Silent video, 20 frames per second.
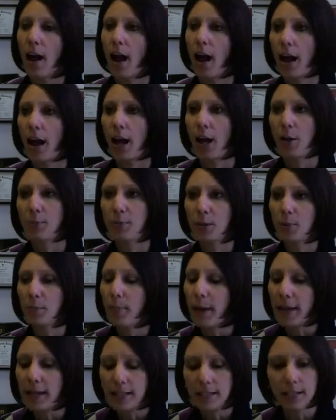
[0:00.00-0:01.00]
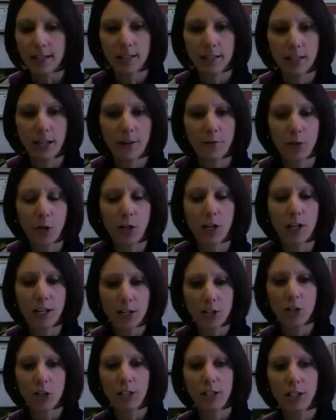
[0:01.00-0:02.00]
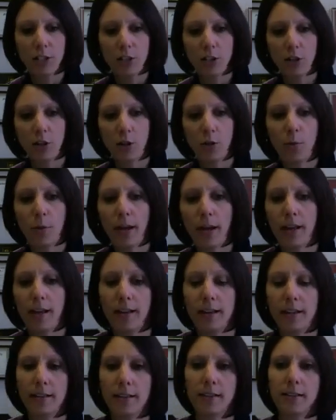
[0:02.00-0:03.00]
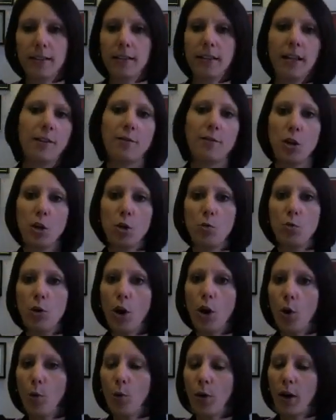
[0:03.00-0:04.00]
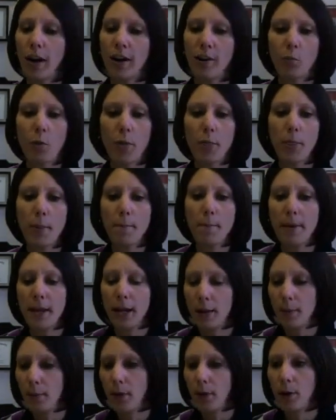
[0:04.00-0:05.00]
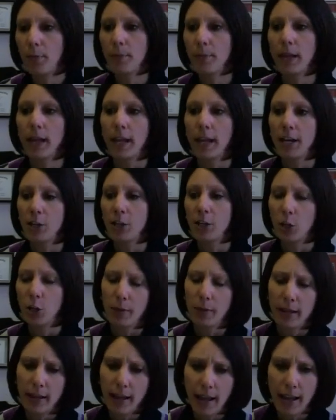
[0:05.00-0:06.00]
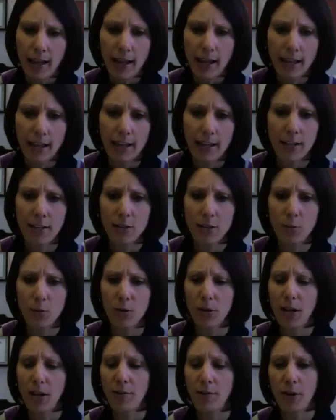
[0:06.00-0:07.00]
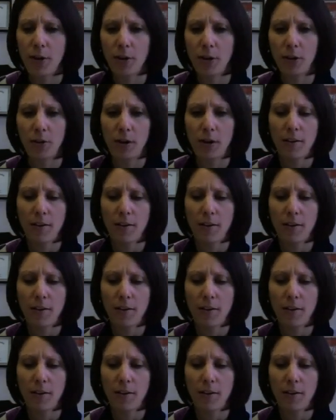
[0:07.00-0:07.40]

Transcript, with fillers: Um, some basic stuff you can initially do is if you know kind of what the minimum G P A is, what, if they're,